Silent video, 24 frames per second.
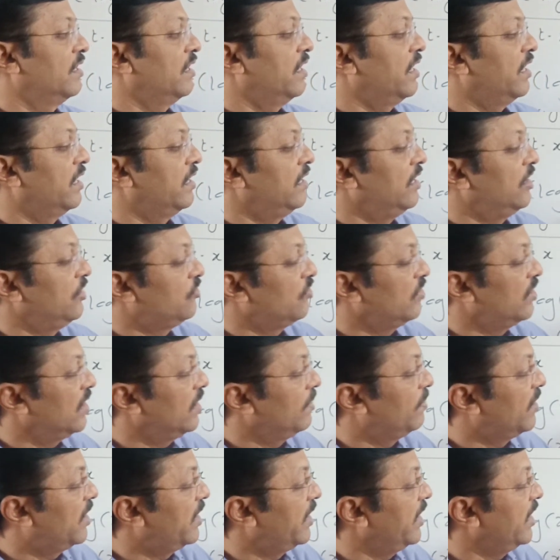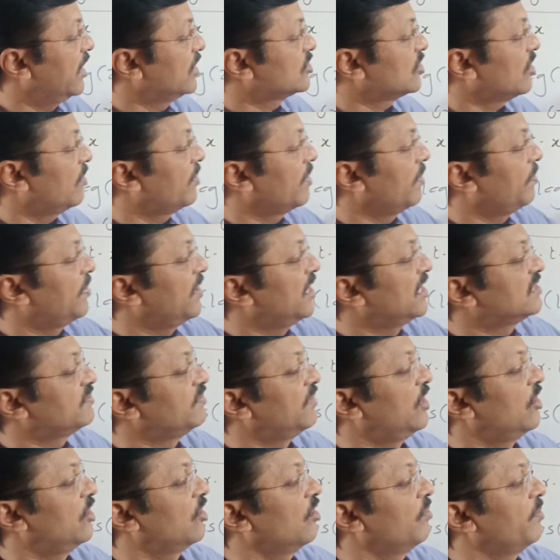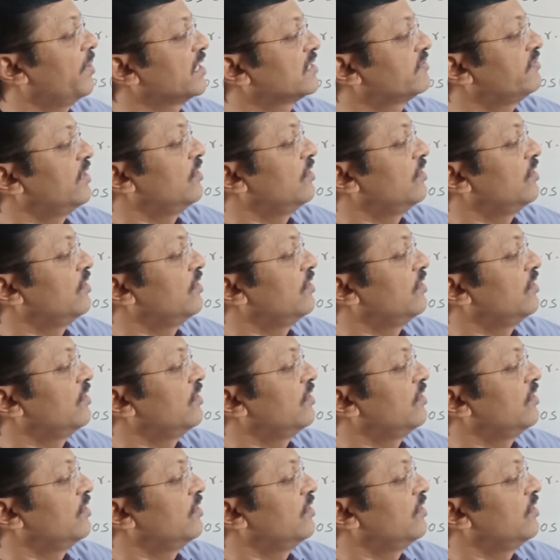and into d by dx of replacement of x.